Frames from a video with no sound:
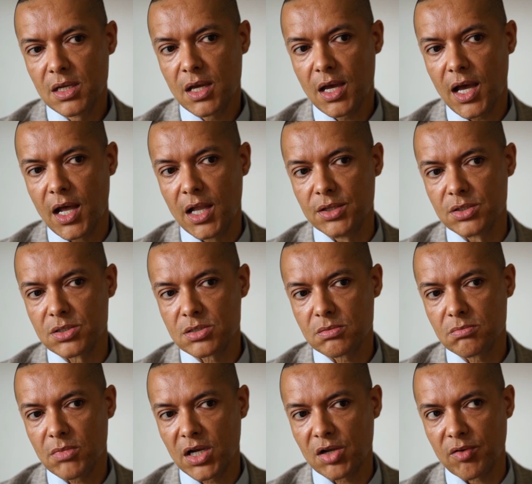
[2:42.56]
and
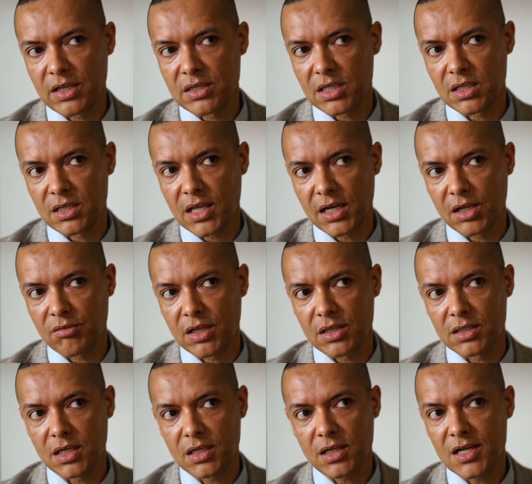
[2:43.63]
my granddad and nan and
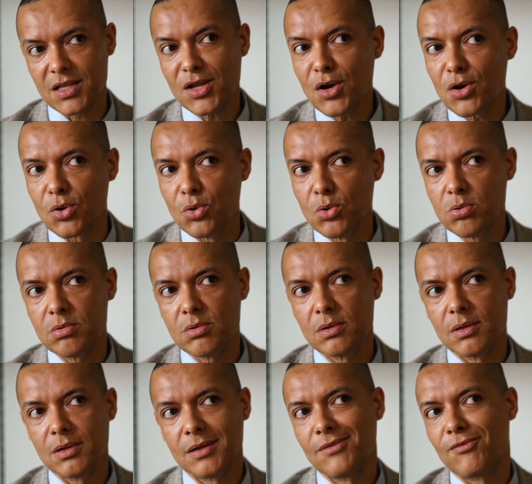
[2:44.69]
granddad, I know
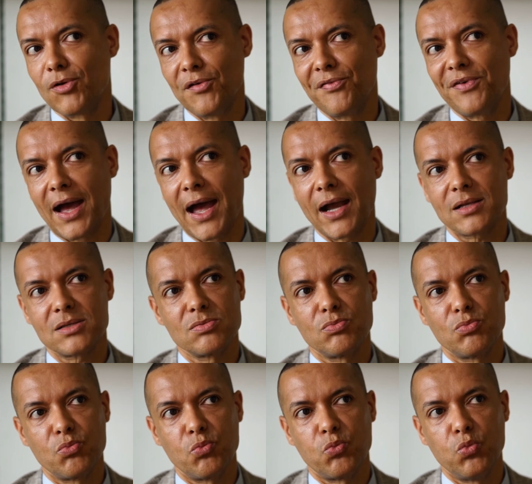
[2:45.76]
for a fact,
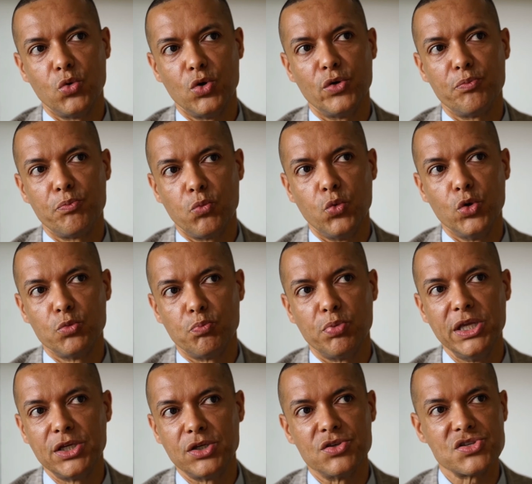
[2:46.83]
would
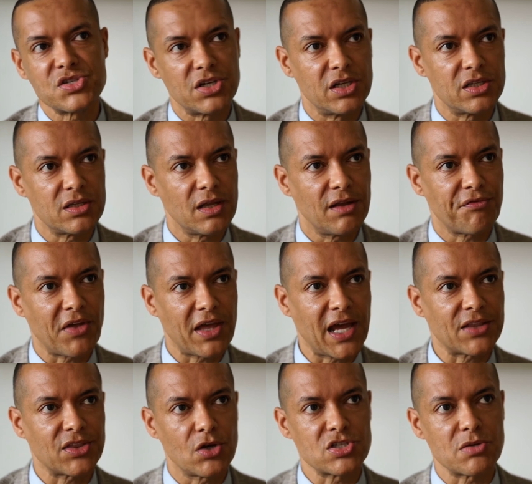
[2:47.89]
be considered, if they
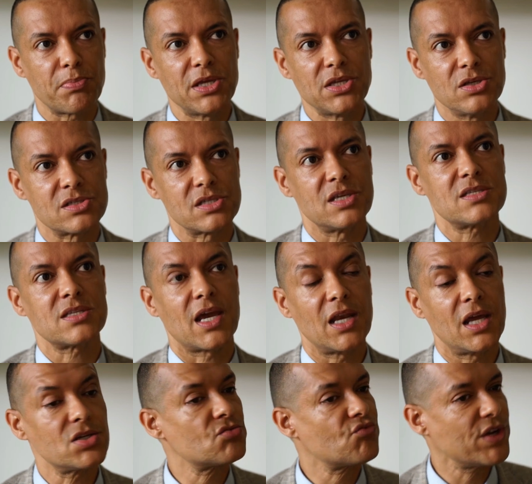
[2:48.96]
had those opinions in this day and
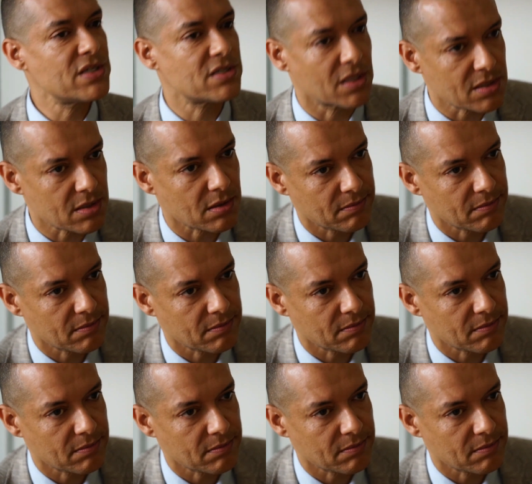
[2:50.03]
age, as racist.